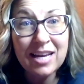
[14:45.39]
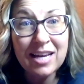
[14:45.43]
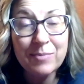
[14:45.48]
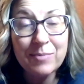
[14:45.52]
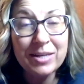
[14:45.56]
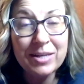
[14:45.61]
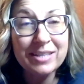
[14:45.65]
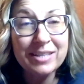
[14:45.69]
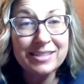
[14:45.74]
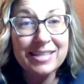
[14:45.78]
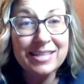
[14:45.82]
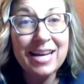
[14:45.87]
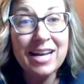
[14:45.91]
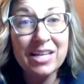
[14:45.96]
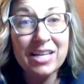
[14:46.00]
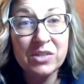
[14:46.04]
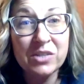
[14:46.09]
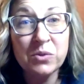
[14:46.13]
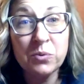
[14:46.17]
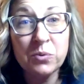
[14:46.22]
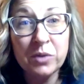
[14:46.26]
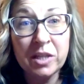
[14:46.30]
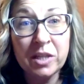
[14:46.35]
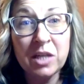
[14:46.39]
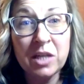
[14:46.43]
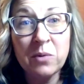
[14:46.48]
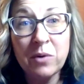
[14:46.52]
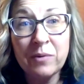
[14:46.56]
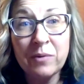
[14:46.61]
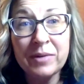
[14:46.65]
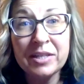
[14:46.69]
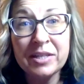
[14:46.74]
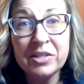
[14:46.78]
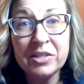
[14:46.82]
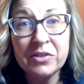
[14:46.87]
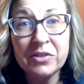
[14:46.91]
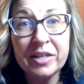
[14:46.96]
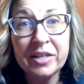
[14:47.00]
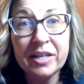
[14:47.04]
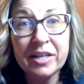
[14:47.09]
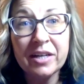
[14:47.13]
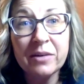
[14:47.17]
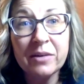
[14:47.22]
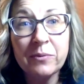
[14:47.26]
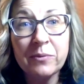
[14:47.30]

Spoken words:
because that is really what we do here.